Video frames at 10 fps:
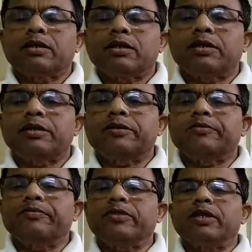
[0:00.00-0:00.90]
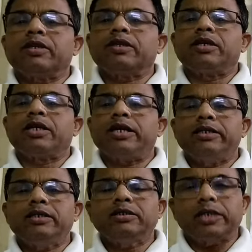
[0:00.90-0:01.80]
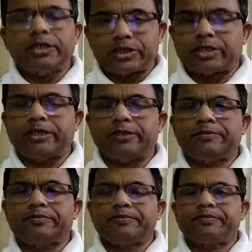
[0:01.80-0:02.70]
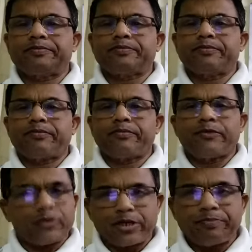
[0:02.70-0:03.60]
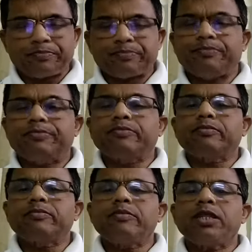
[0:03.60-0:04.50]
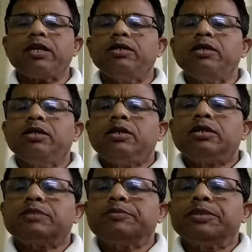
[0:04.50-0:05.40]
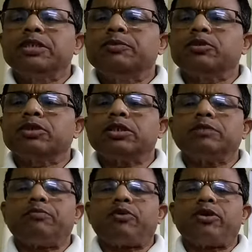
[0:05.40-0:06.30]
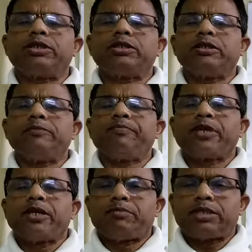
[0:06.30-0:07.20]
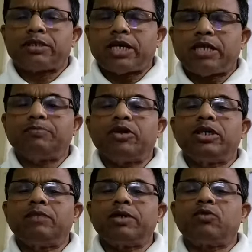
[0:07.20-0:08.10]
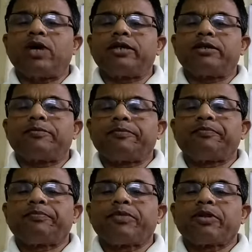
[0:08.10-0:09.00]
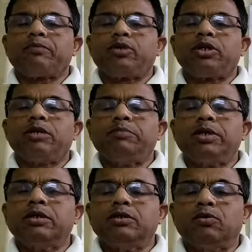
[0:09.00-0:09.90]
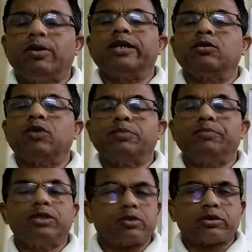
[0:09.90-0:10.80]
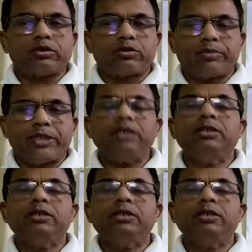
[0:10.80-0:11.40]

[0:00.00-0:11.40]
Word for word: uh, regarding test checking. Okay let me give you certain points here please write point number one point number one what precaution should be